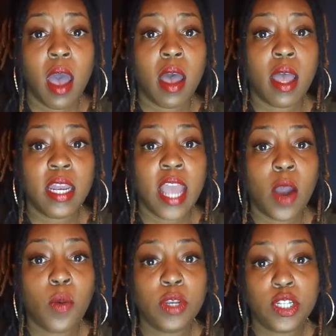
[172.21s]

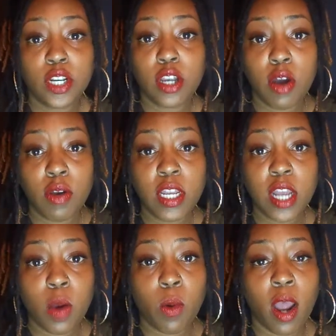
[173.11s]
Now with your
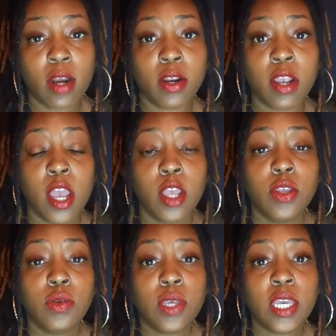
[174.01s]
coconut water,
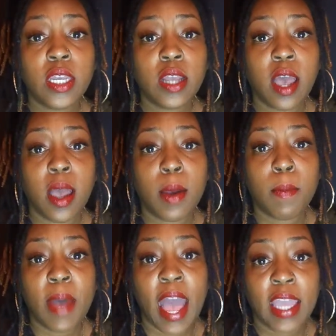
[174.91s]
you
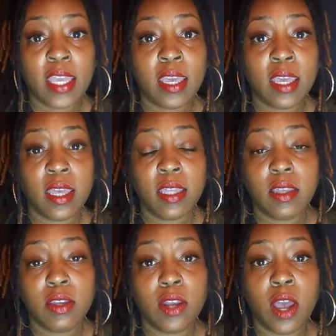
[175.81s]
can buy it,
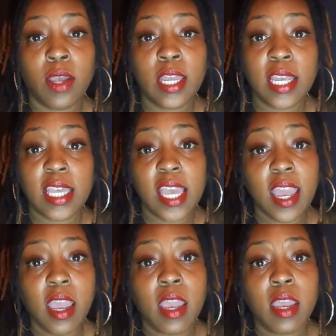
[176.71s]
you know, in a
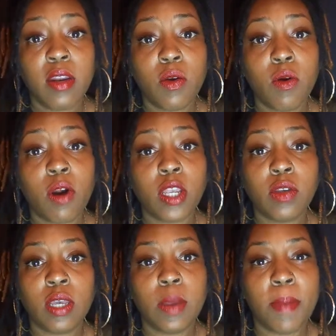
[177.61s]
can, or
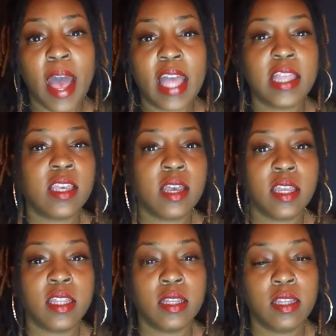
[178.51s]
you can buy
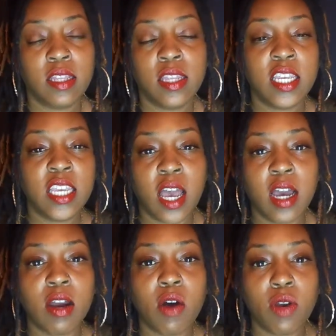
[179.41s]
the
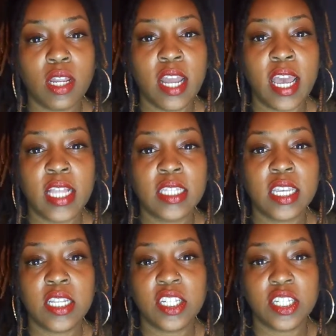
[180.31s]
young coconuts
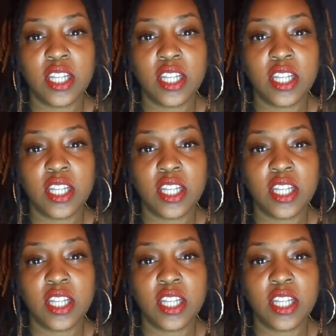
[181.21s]
and just